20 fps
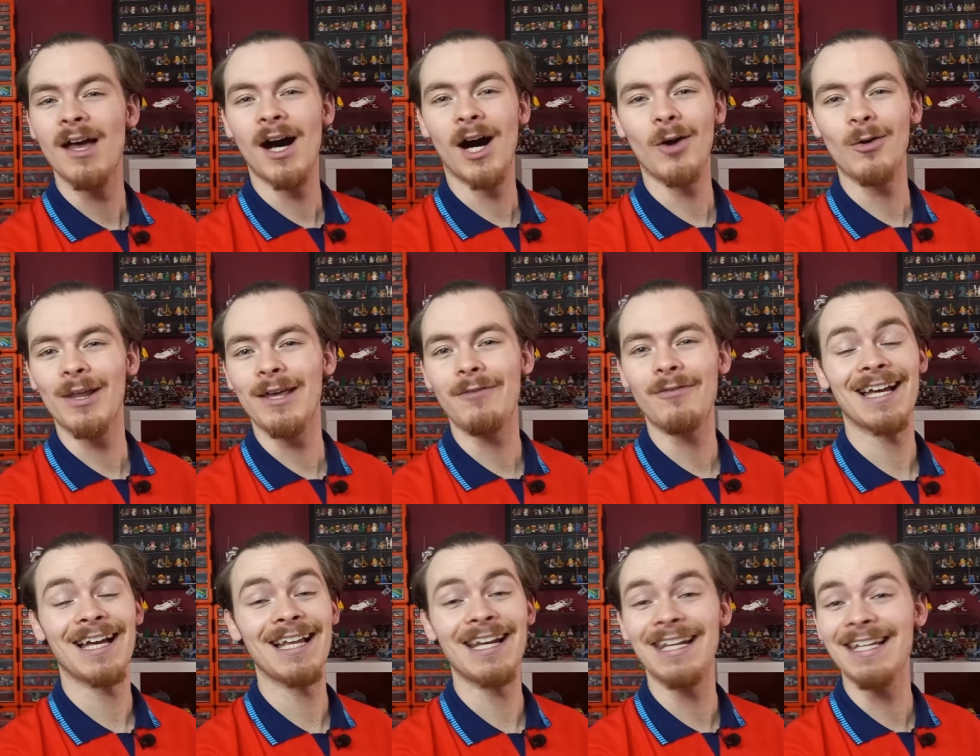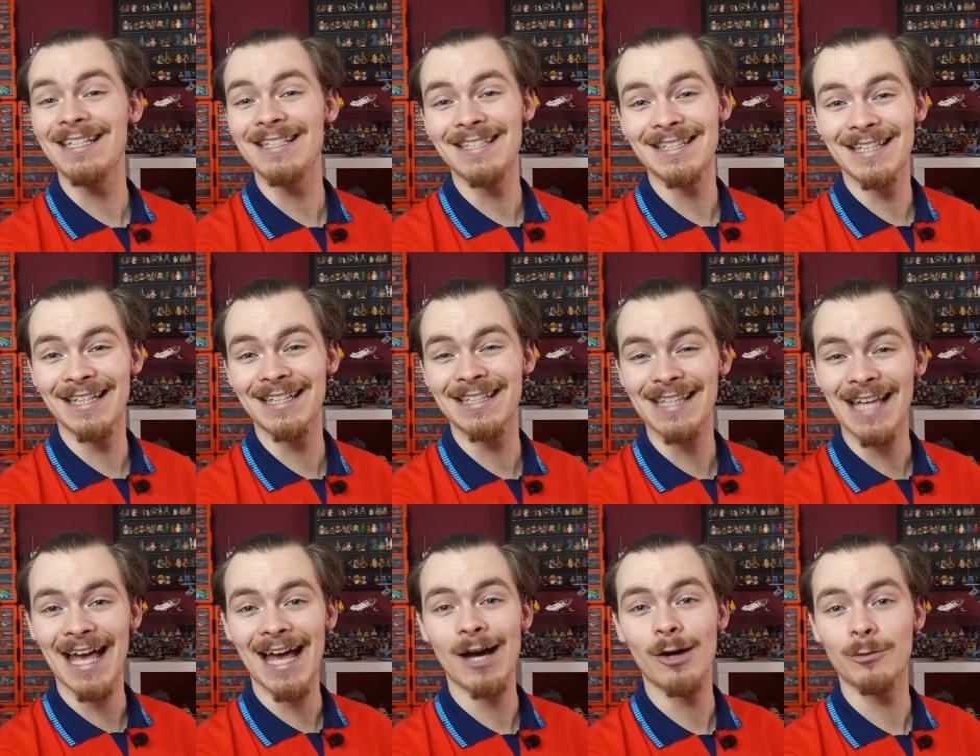I'll leave at least six
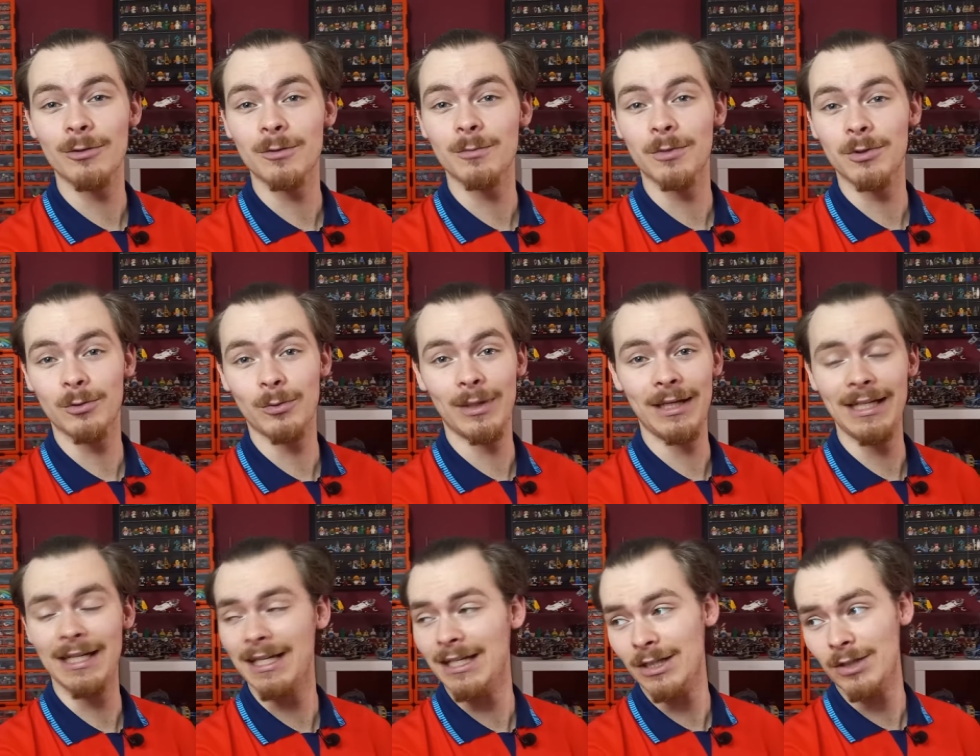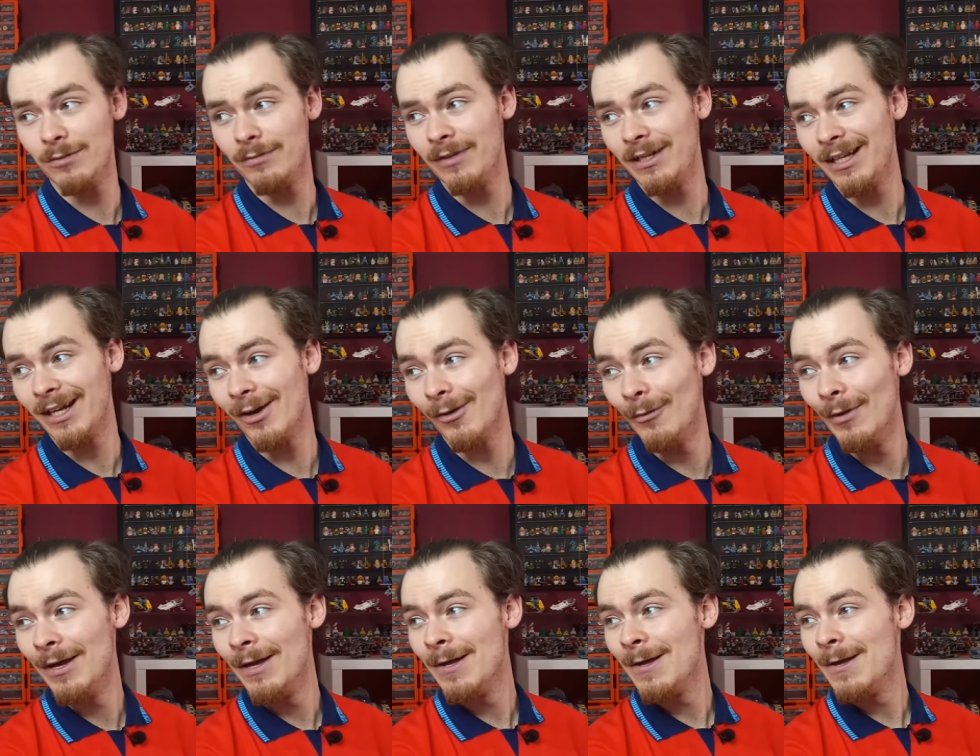hours between each video.